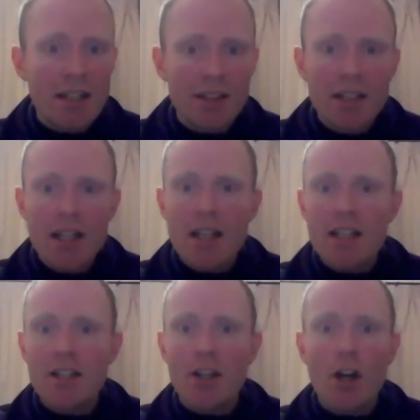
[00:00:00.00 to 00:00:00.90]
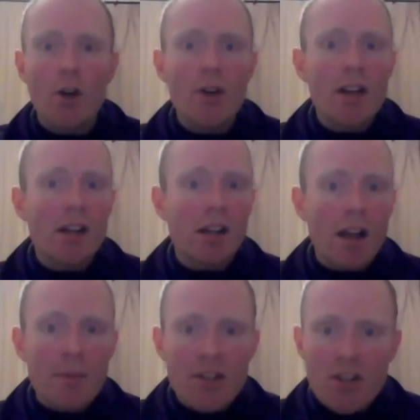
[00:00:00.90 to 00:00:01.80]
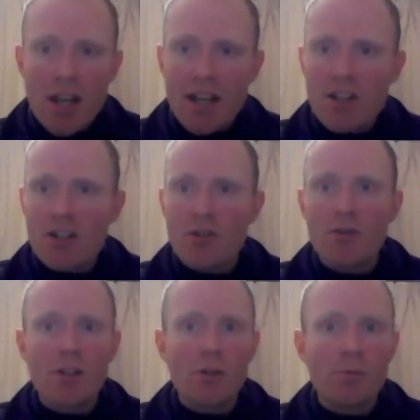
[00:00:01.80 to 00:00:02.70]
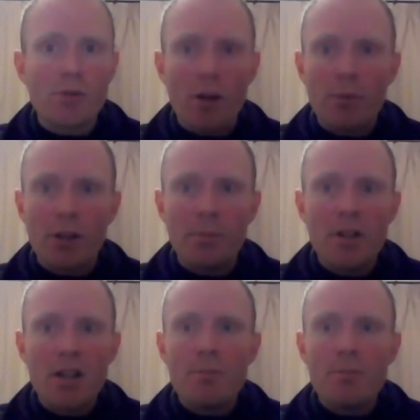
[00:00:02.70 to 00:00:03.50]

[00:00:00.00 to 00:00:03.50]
And, you know, climate change is a real problem.